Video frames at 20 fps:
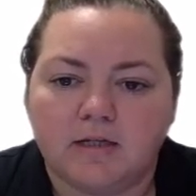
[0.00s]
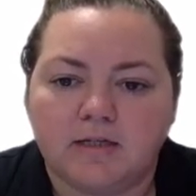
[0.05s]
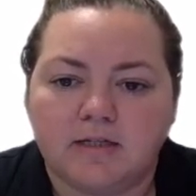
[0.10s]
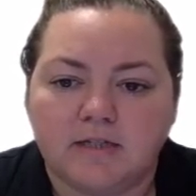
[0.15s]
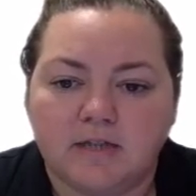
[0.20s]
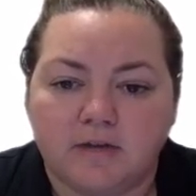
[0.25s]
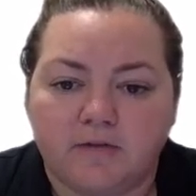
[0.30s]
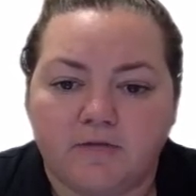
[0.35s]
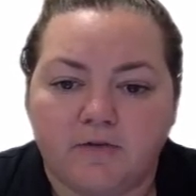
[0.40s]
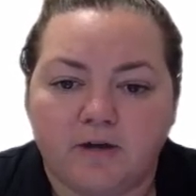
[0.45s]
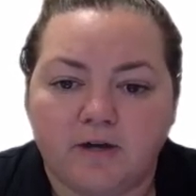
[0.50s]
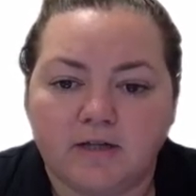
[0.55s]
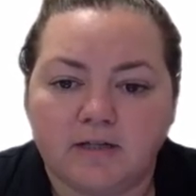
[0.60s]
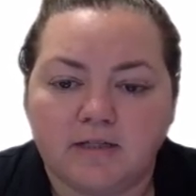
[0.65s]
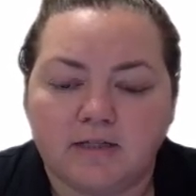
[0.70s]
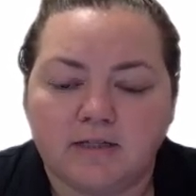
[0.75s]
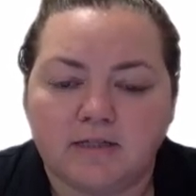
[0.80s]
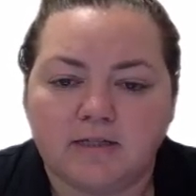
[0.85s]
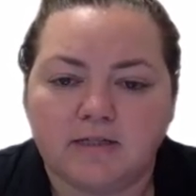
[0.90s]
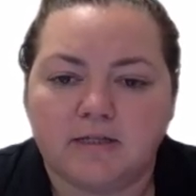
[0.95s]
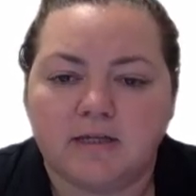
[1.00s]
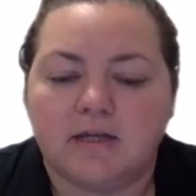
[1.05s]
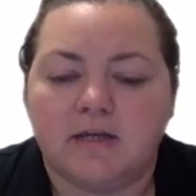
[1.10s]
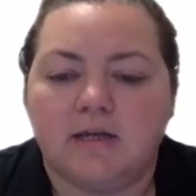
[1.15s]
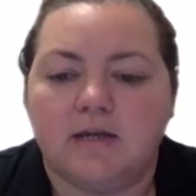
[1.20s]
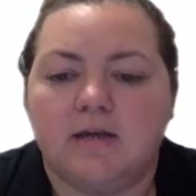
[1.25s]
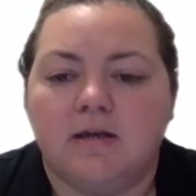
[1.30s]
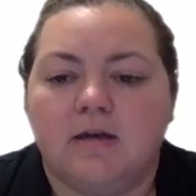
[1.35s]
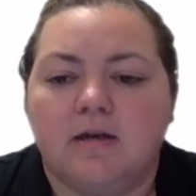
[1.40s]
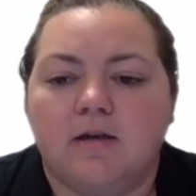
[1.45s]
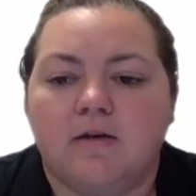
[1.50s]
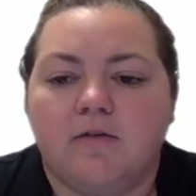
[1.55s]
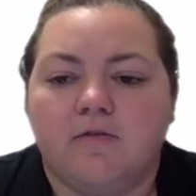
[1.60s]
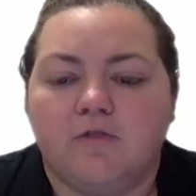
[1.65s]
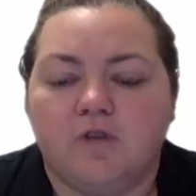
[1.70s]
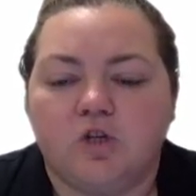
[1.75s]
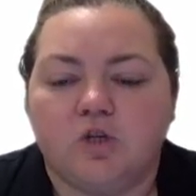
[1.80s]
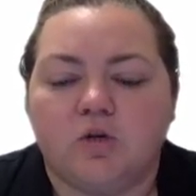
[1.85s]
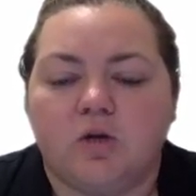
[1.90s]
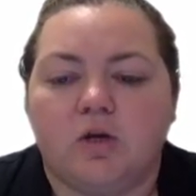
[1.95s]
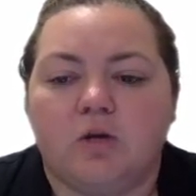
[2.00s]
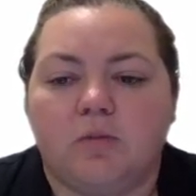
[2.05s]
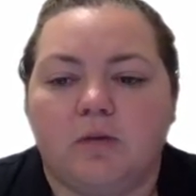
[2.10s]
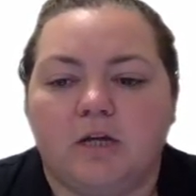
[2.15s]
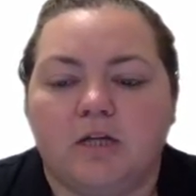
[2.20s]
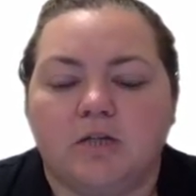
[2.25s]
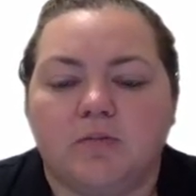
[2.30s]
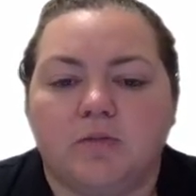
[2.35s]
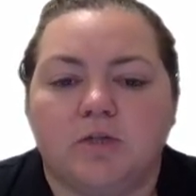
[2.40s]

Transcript: difference, fish oil minus